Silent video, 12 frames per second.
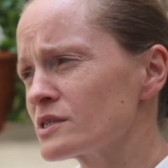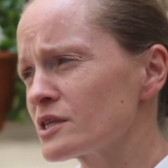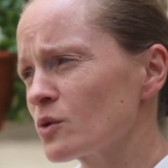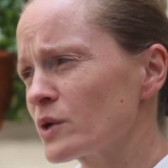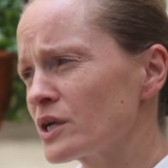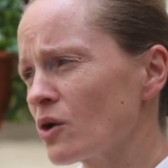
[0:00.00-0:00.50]

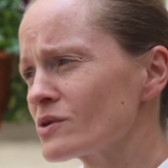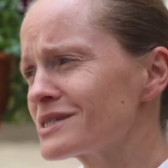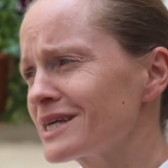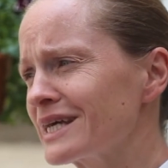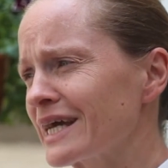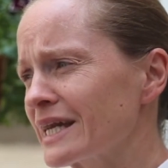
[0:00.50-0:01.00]
So we're not
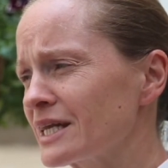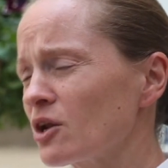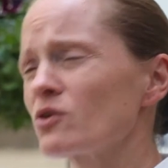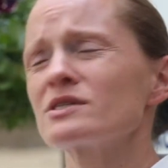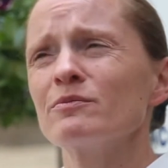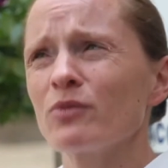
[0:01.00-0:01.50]
seeing any
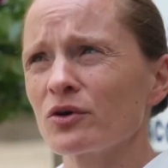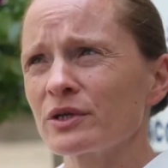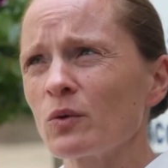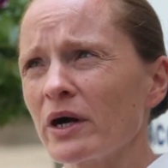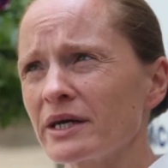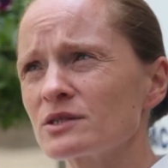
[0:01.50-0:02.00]
loss in
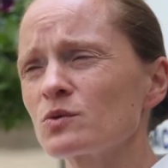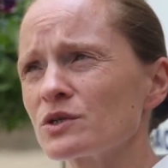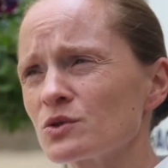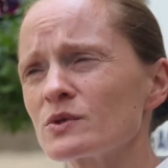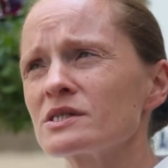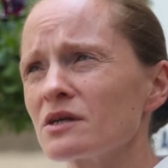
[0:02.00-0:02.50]
body weight,
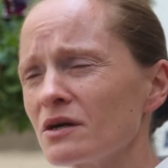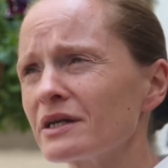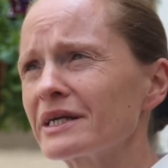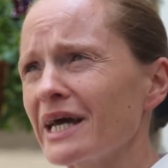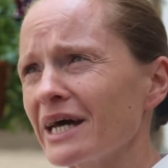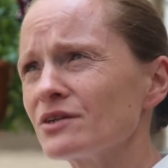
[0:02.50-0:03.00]
which we
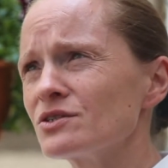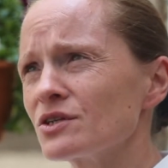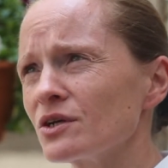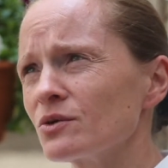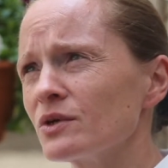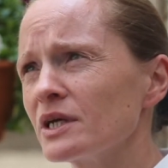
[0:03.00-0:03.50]
certainly can
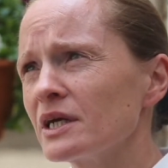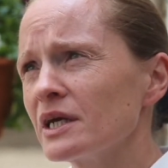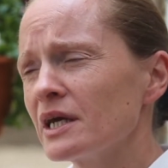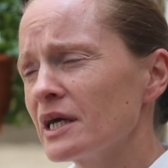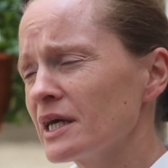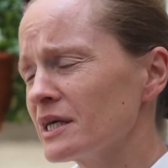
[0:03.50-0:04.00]
do
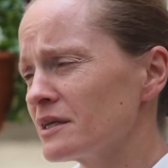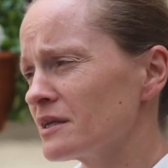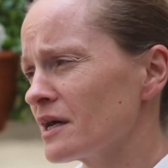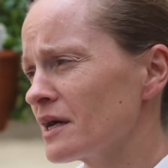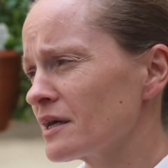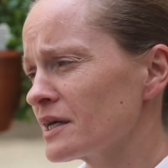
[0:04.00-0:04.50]

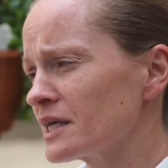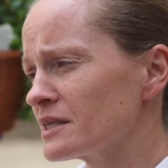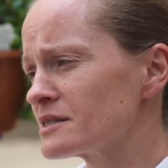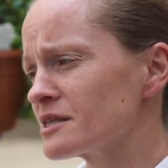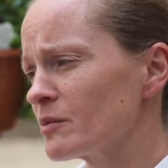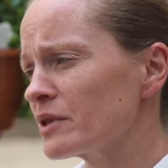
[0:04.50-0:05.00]

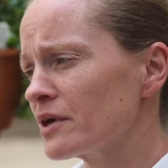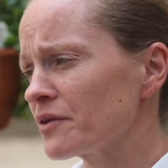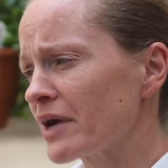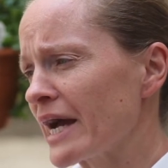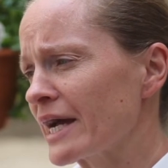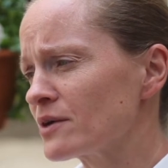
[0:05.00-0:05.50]
in some of the
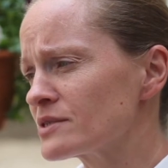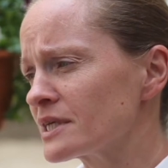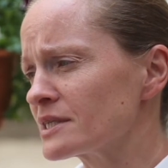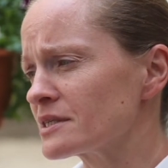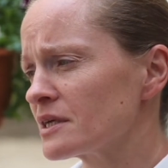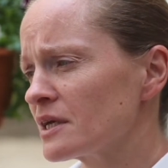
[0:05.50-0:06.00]
other
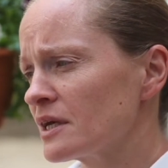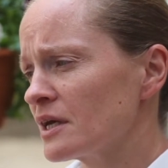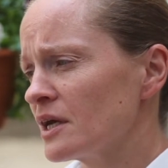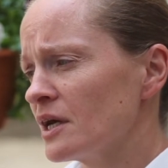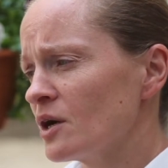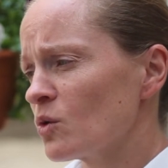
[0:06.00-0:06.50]
houses.
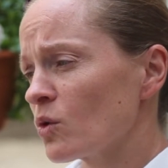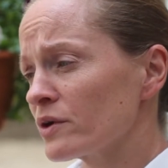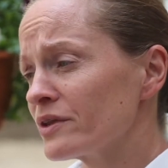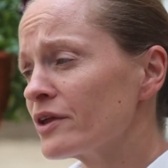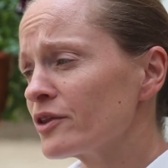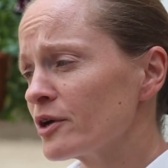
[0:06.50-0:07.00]
One
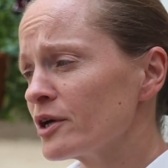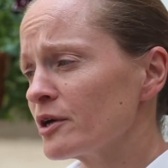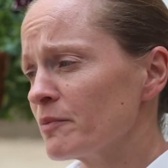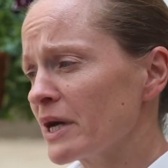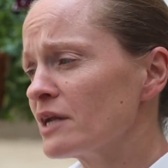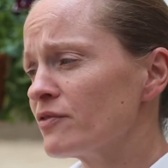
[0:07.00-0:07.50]
of the
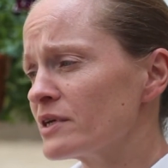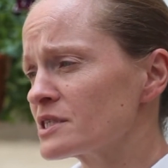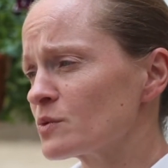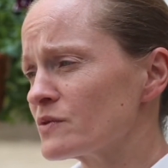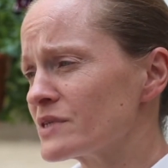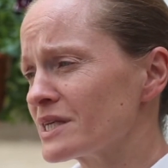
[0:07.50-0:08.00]
other benefits
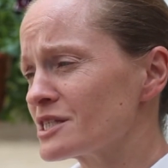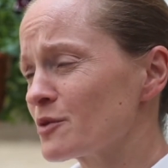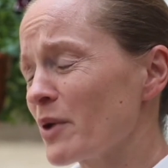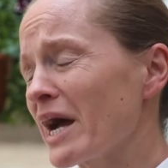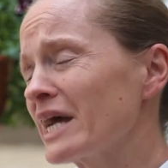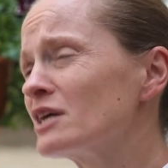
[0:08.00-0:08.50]
that we've seen is the
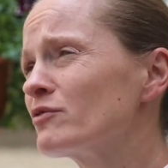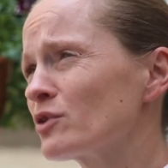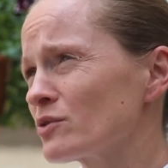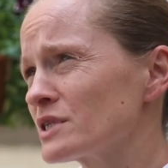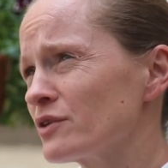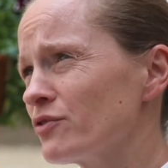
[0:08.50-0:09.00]

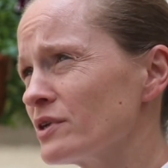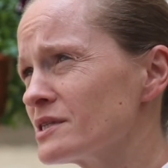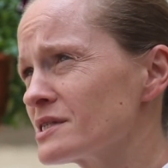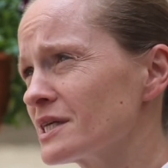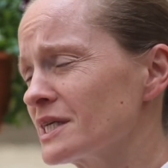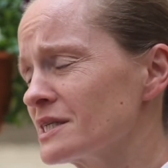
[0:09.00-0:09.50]
behavioural
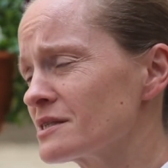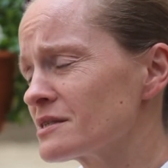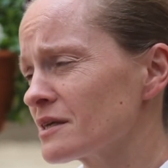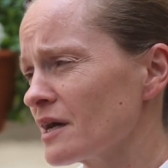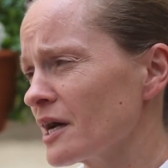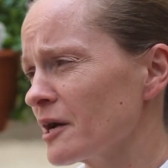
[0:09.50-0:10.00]

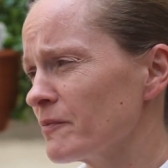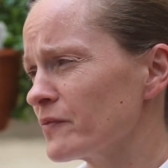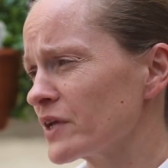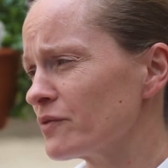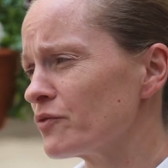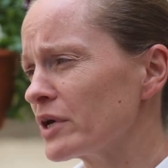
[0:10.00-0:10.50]
differences
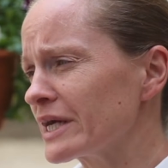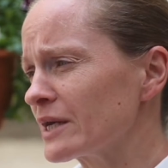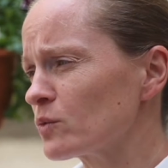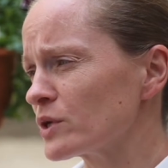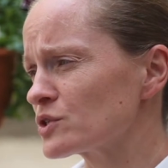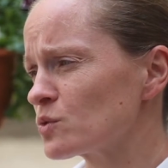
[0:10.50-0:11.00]
in
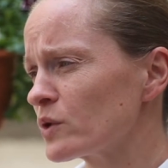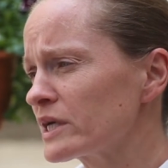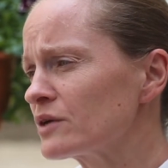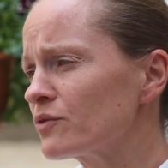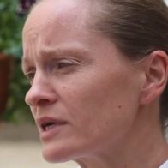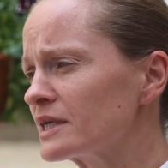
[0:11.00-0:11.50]
rear, which
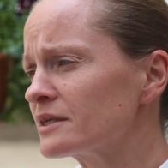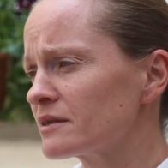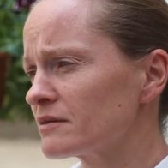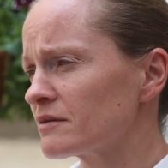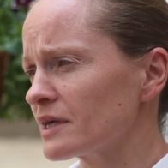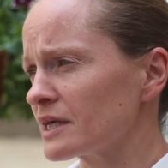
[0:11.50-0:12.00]
we really
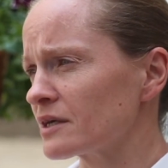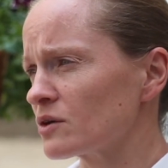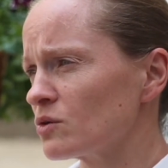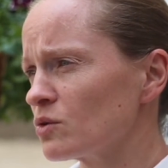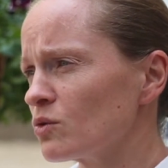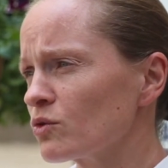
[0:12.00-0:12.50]
did think
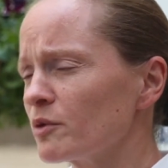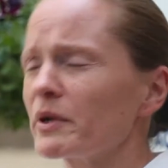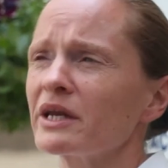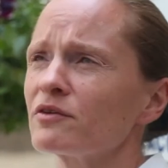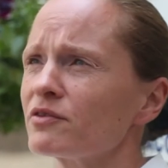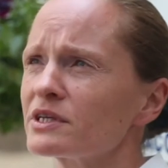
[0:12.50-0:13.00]
all the
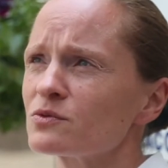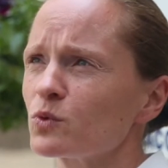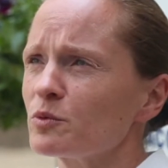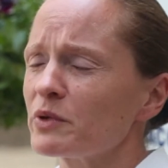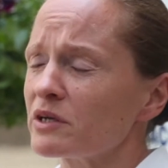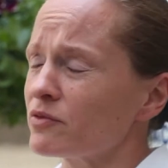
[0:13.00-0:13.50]
benefits
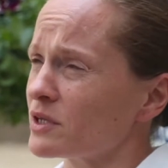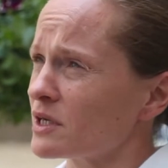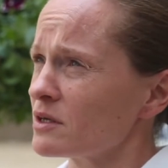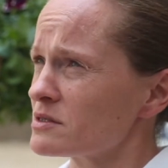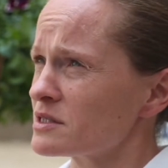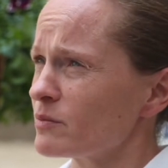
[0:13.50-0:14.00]
would be for the
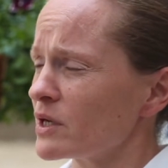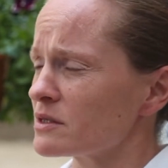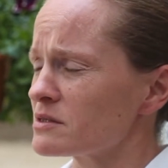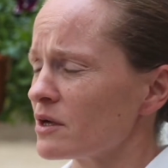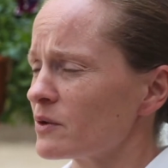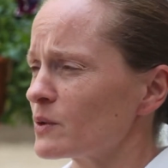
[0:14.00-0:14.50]
customer.
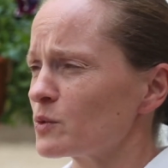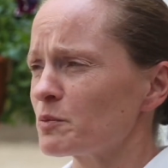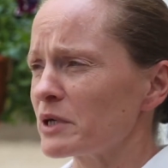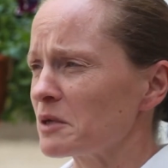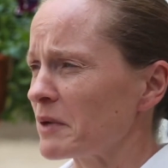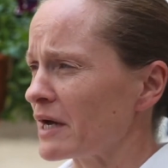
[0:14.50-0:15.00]
So it would
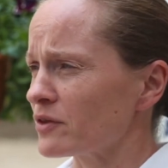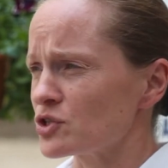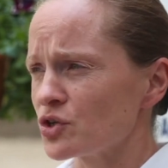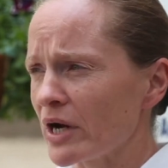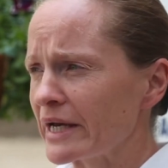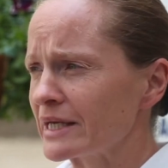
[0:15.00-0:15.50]
be about the
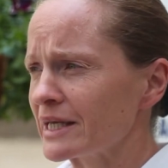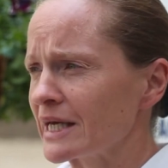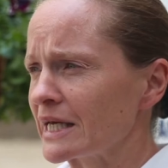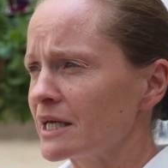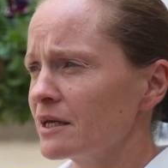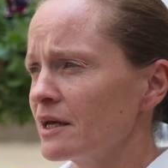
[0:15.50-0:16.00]

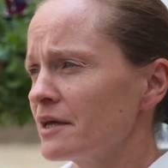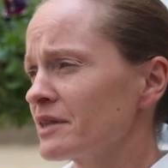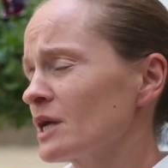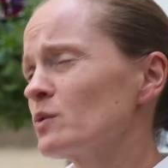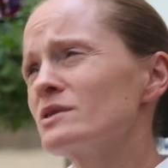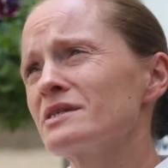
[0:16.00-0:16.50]
training,
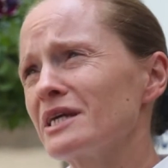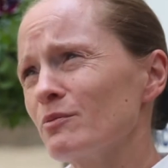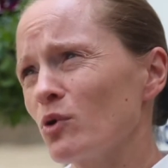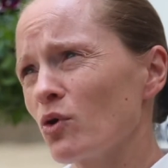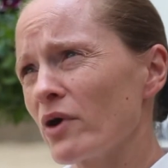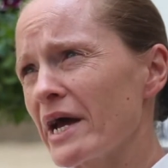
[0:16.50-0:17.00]
they would see
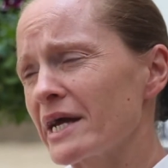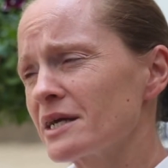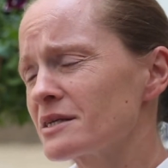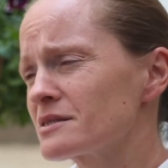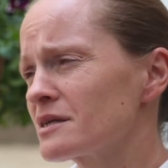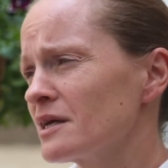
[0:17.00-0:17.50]
more
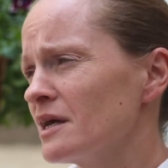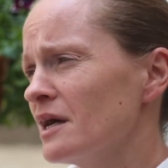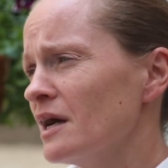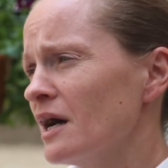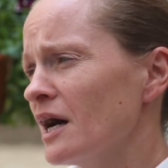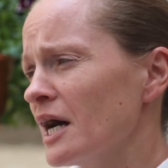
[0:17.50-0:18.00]
eggs,
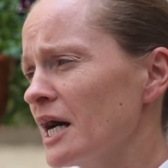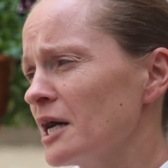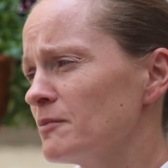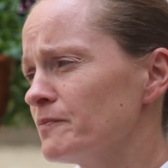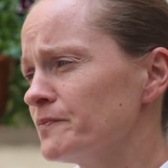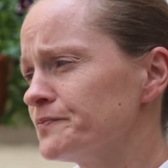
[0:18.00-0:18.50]

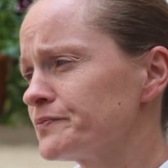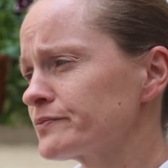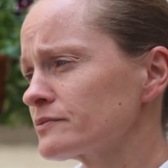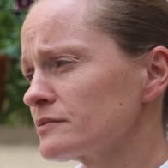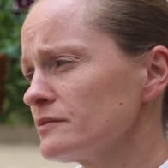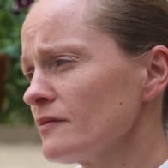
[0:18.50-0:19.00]
and
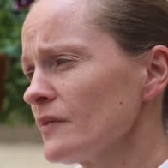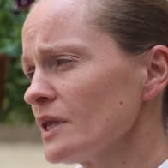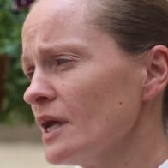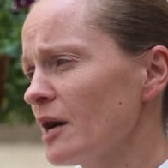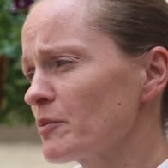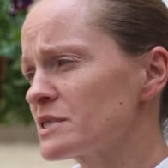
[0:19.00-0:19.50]

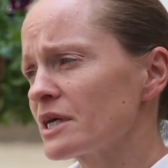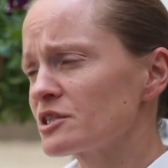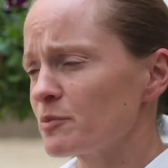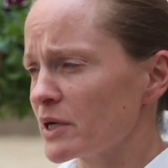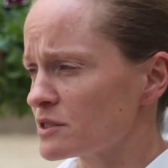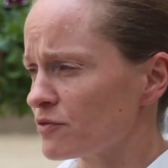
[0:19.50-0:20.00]

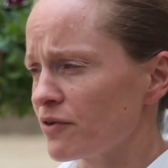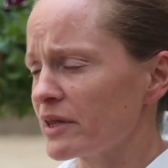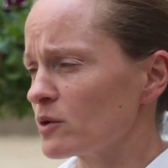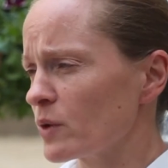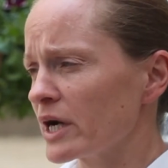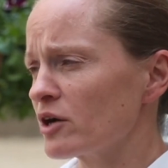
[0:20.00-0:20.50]
potentially better
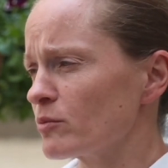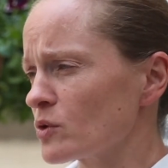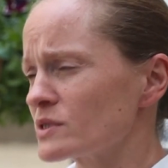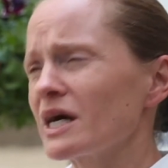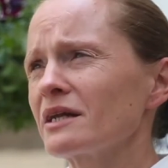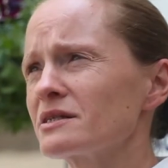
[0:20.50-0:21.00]
feather wear and
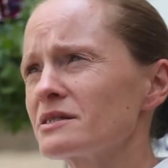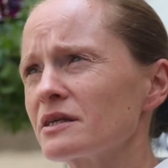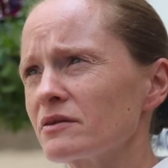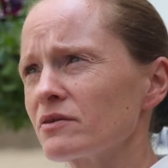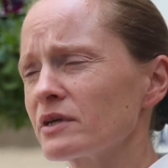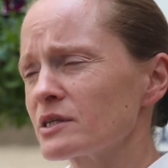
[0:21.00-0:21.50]

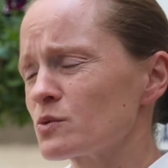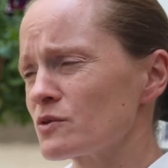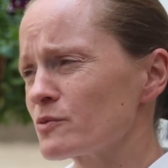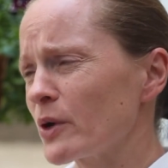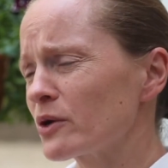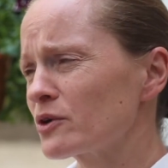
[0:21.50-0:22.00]
mortality, the things we've
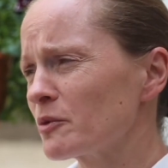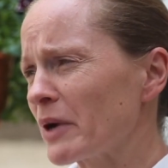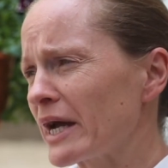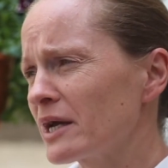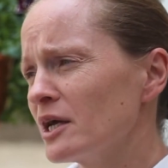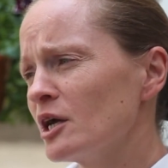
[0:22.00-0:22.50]
spoken
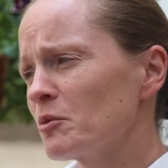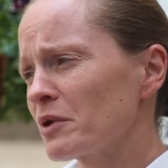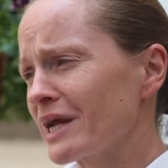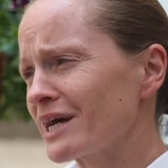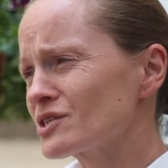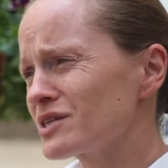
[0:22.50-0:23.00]
about.
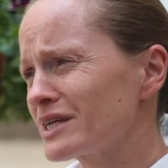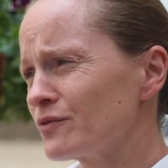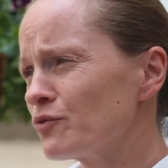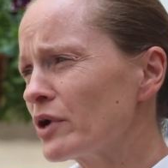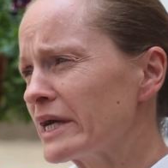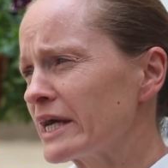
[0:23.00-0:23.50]
But actually
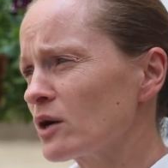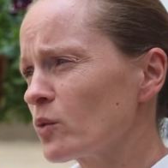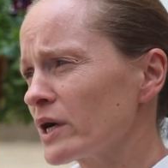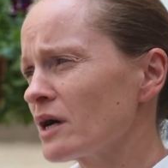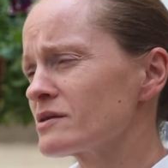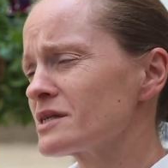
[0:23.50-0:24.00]
in rear
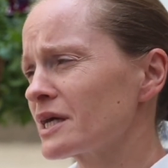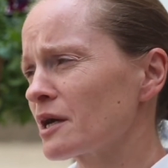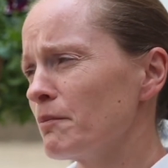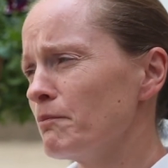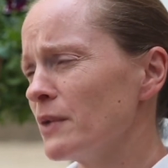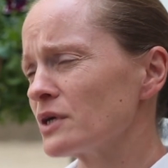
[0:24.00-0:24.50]
we are seeing
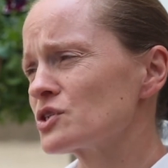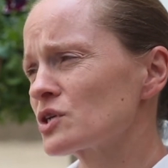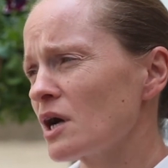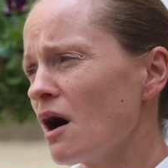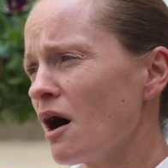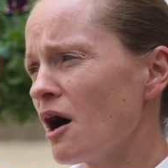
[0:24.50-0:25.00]
a much
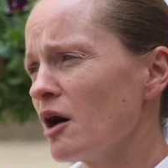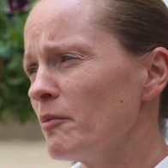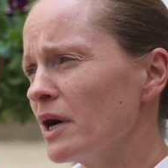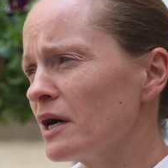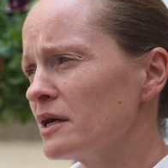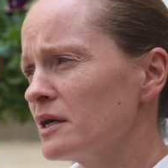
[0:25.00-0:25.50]

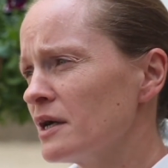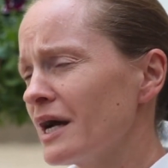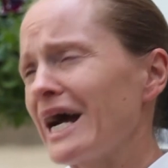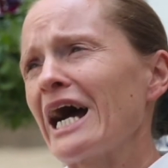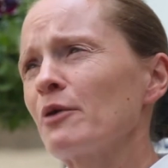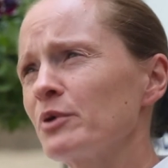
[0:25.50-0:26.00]
calmer,
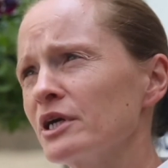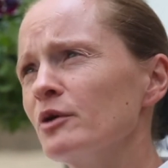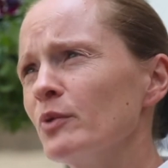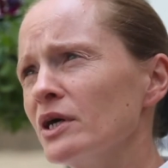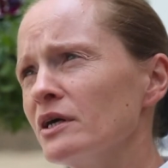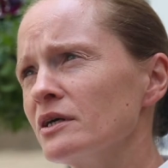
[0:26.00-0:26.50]
happier
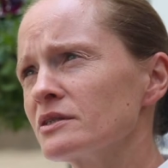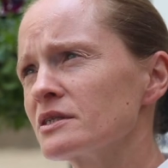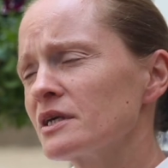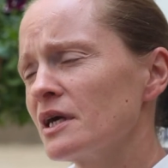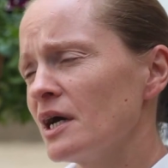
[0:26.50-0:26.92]
bird.